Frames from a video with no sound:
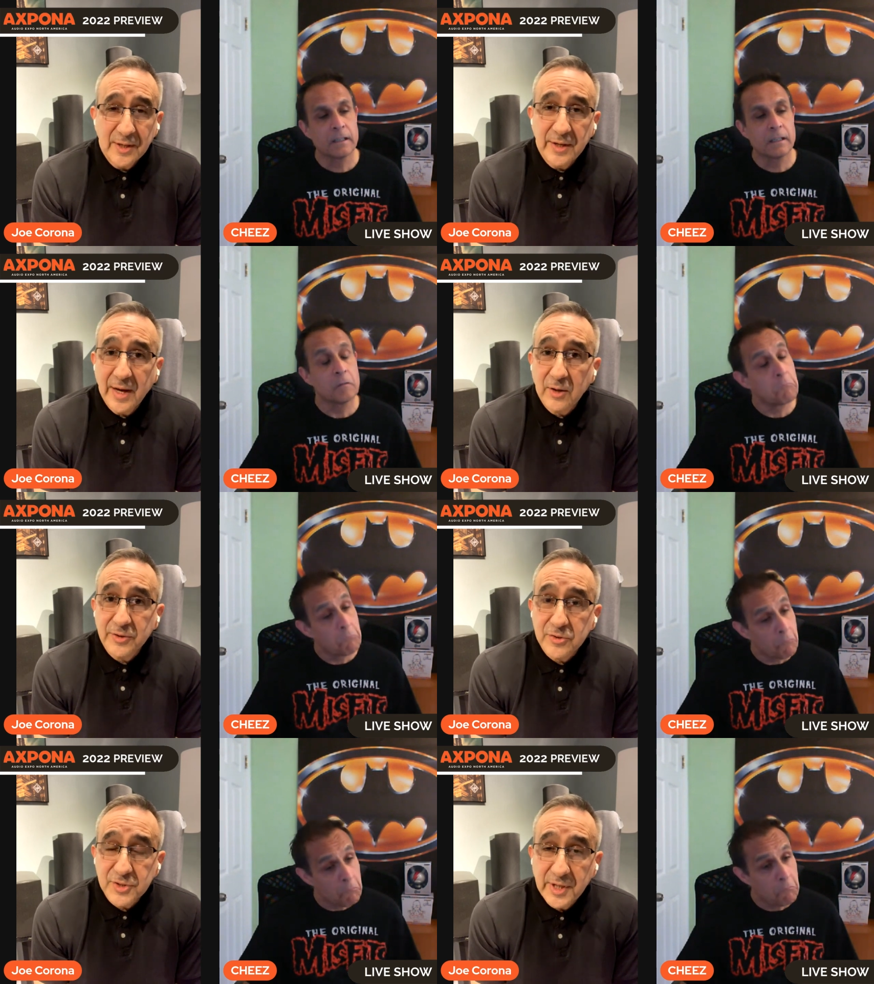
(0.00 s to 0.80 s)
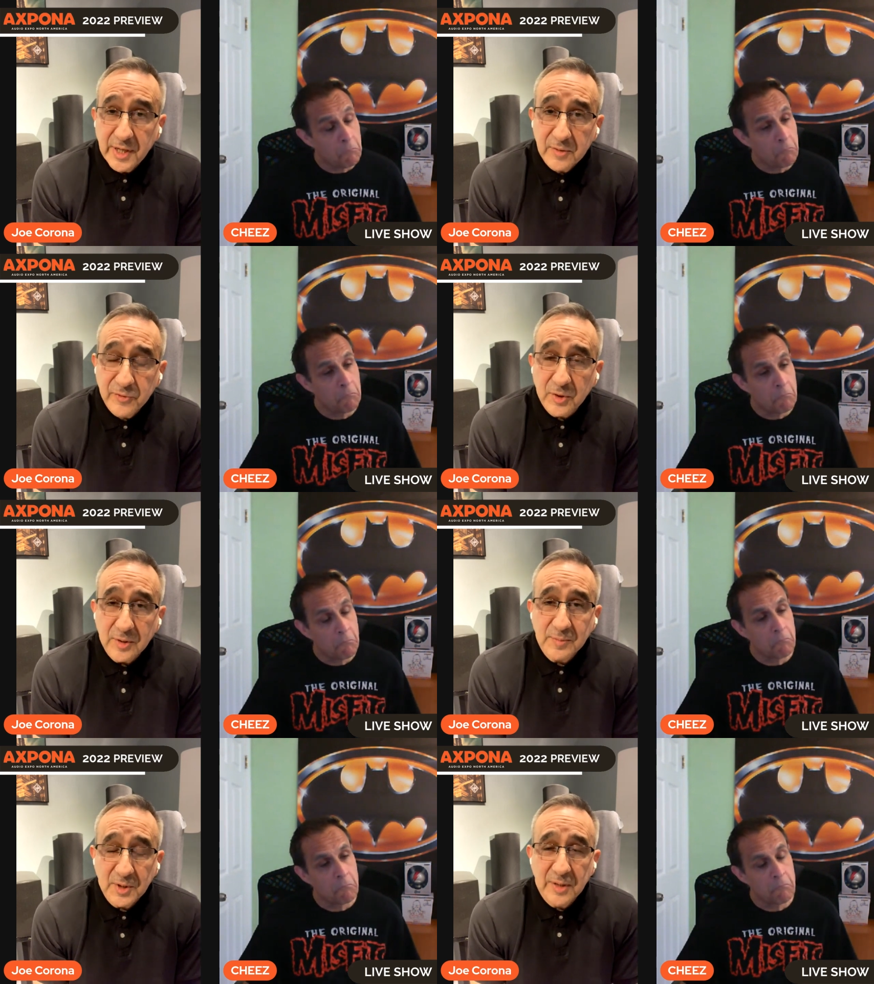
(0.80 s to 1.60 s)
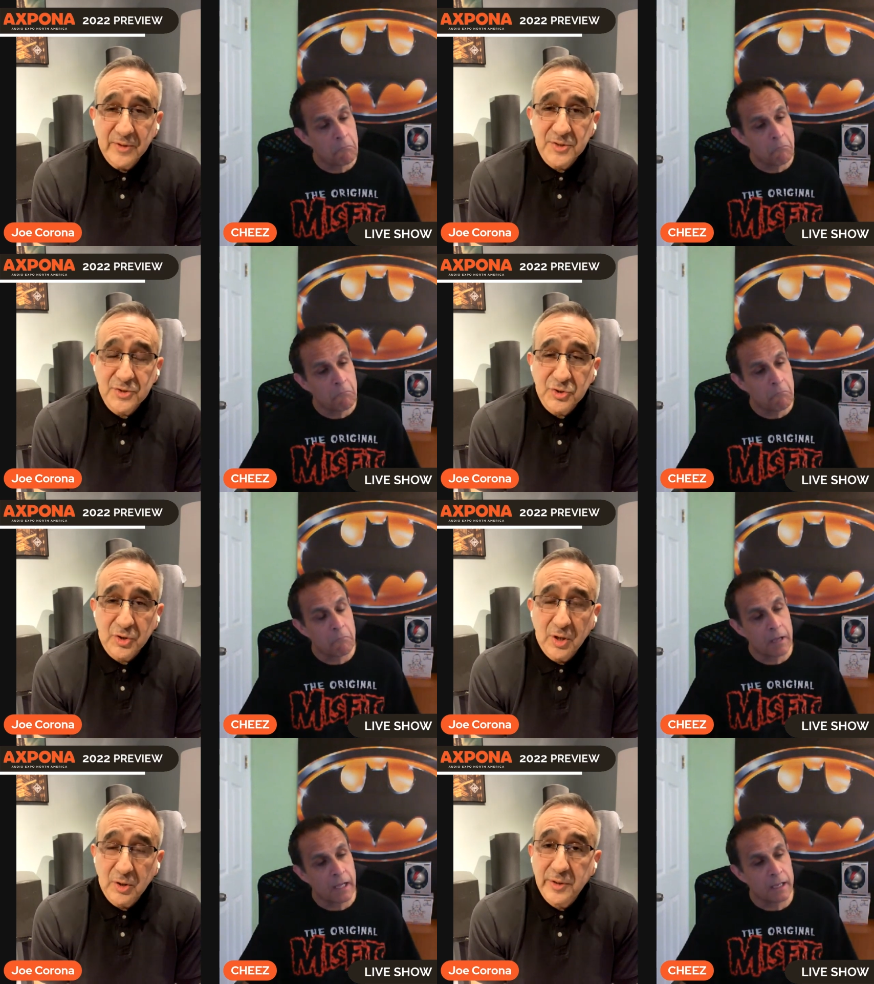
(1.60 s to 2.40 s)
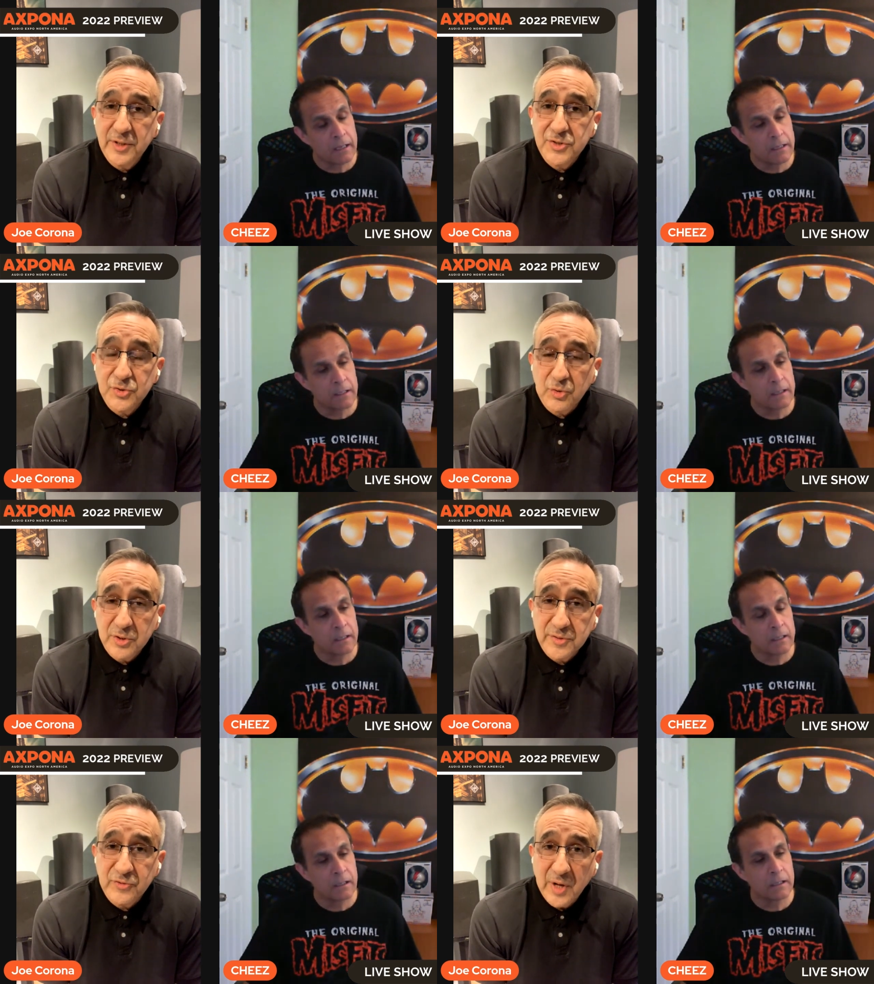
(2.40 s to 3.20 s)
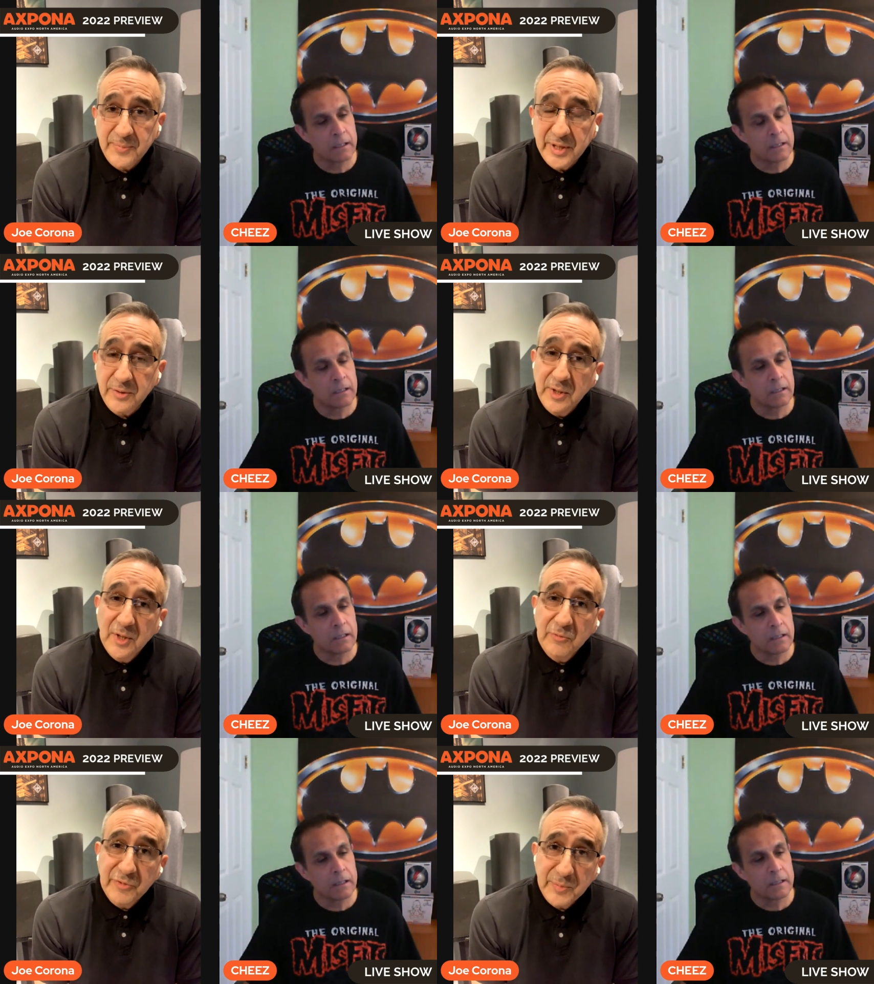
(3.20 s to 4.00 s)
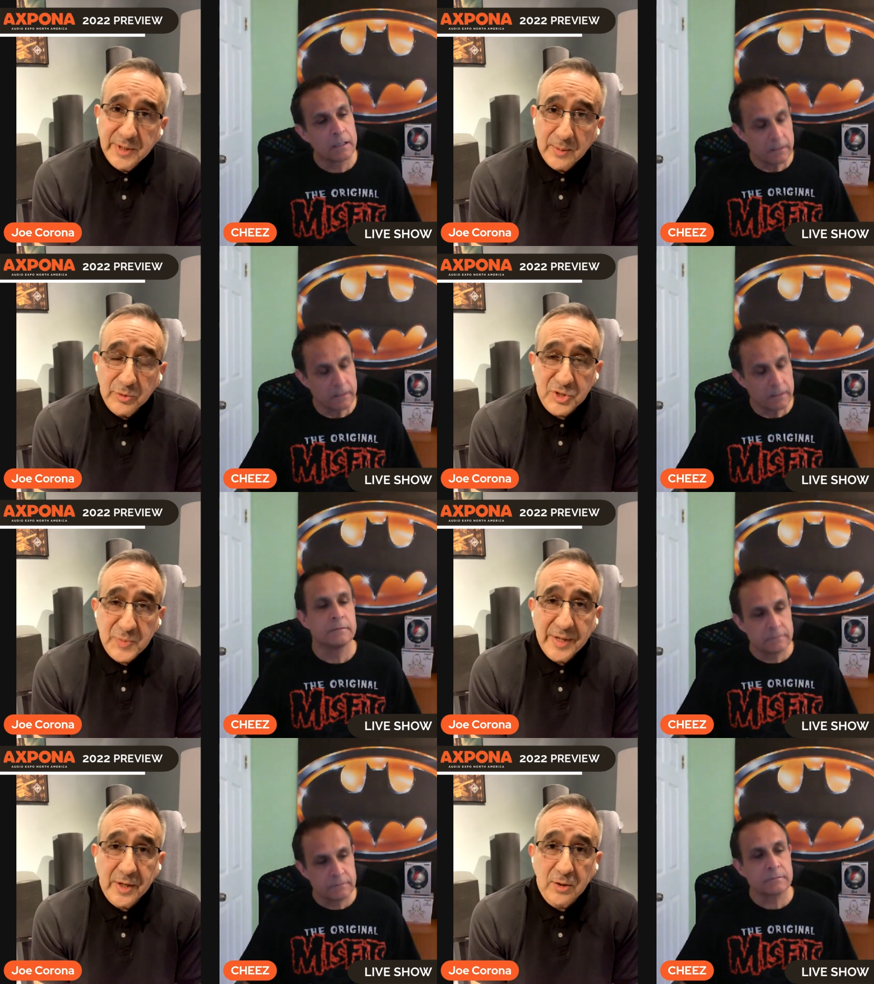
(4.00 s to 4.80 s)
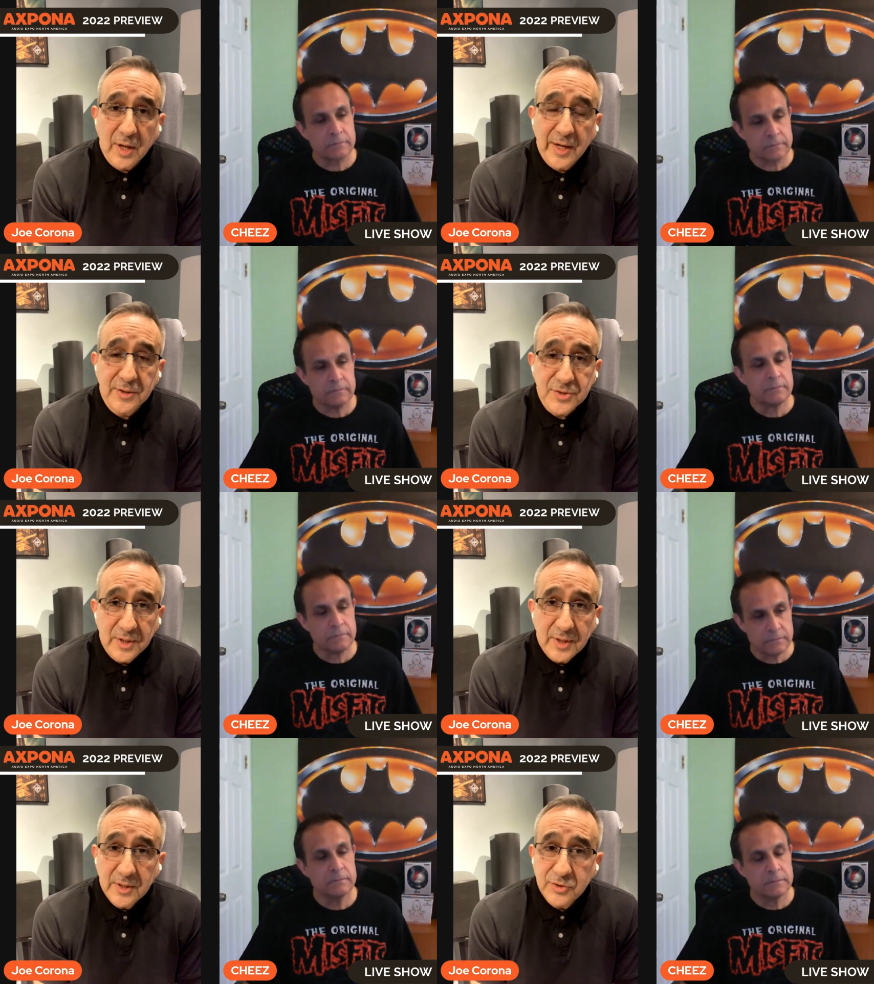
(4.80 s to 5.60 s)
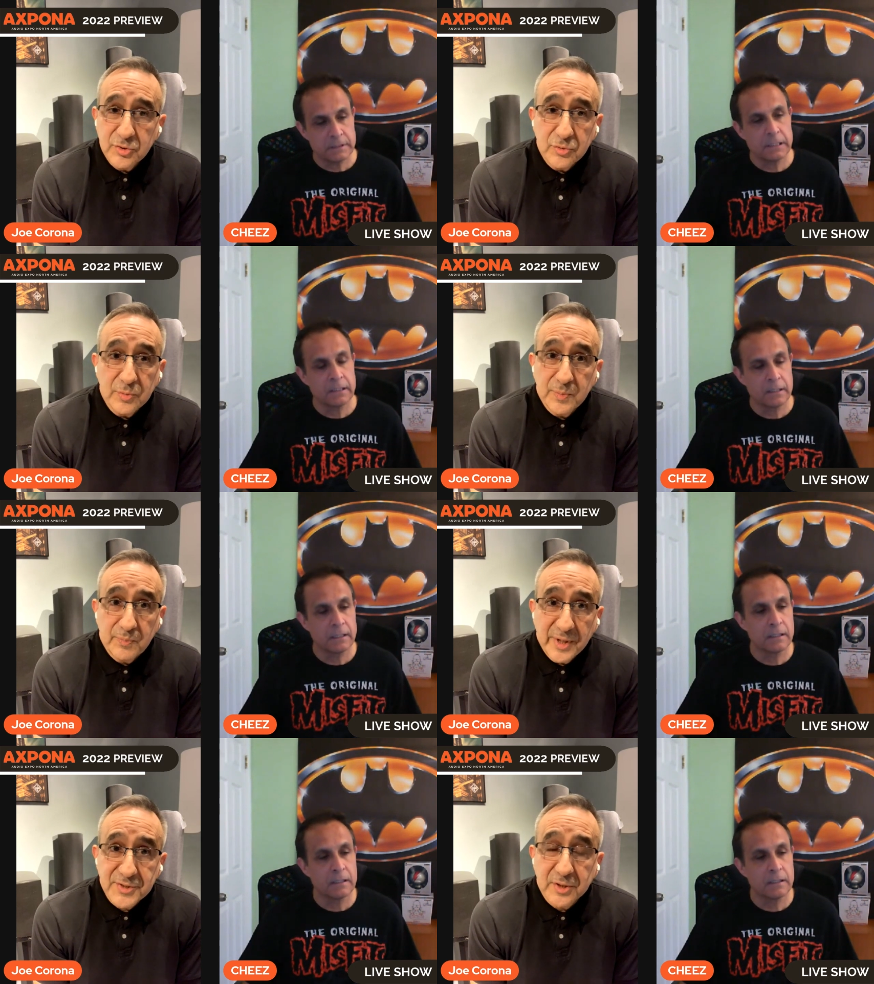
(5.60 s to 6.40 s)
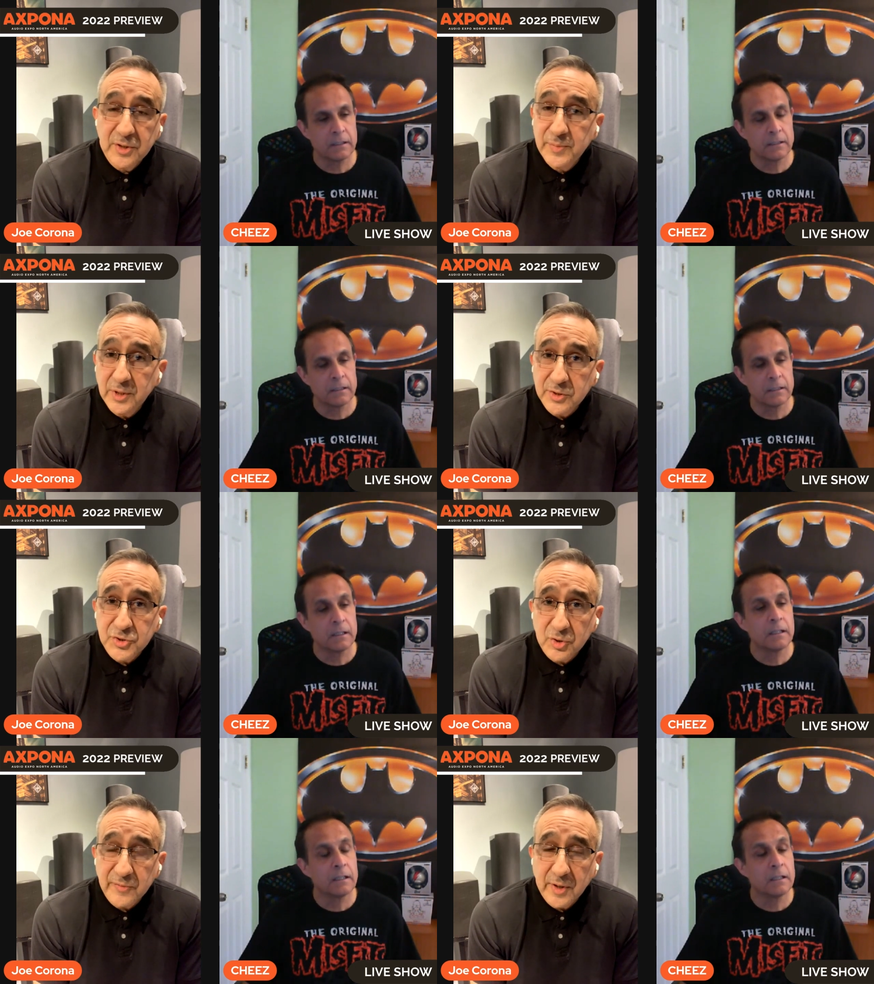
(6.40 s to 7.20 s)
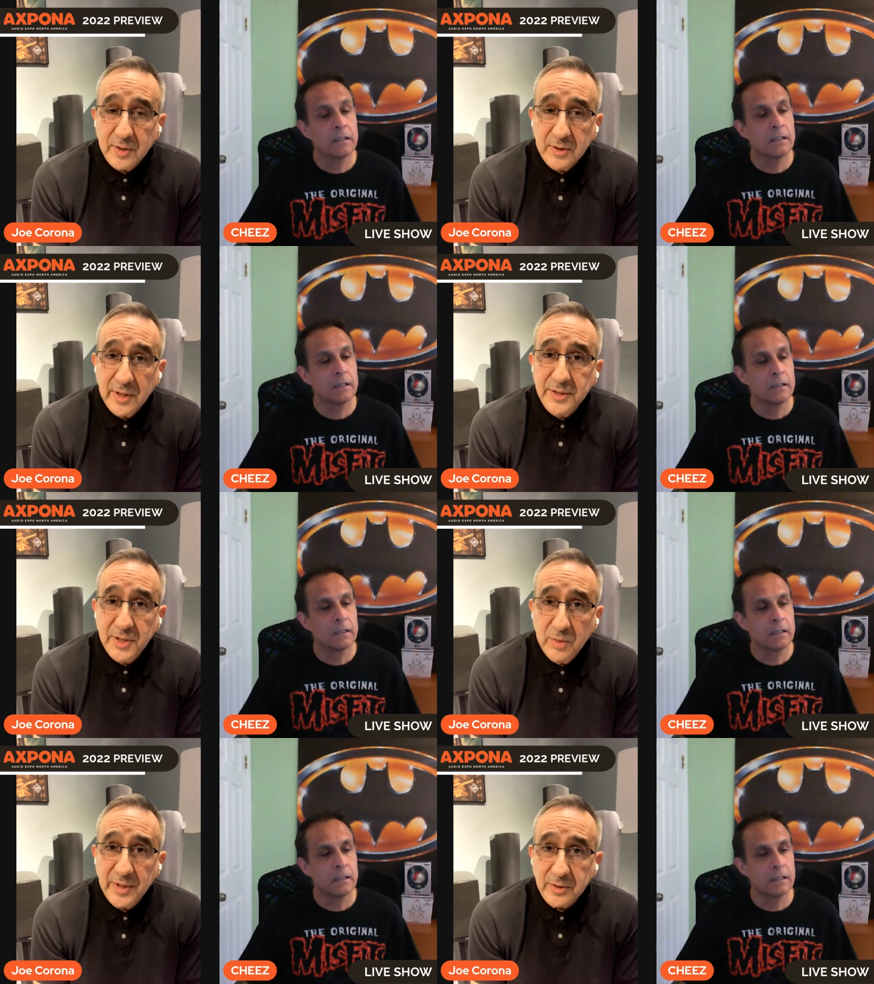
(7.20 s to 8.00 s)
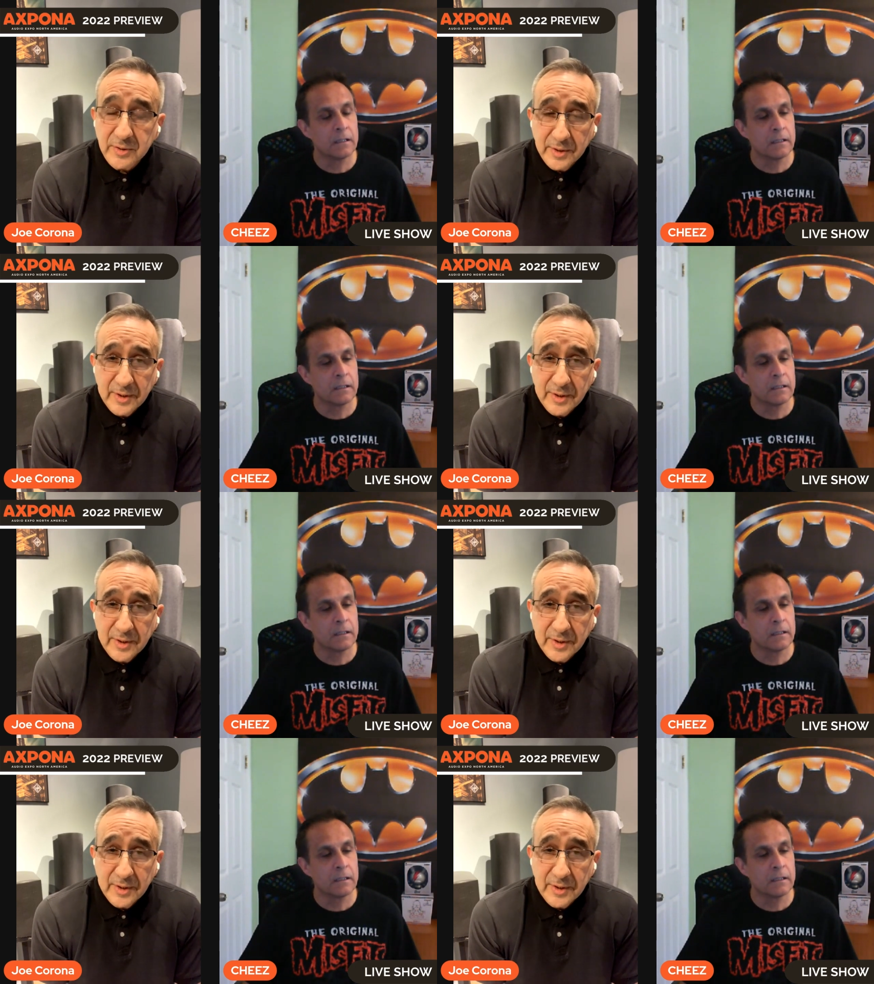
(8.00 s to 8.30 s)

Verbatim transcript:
Speaker 1: Now there's a handful of us in Chicago, and as stores have dropped out, we've been able to expand our lines to basically be able to serve our clientele better.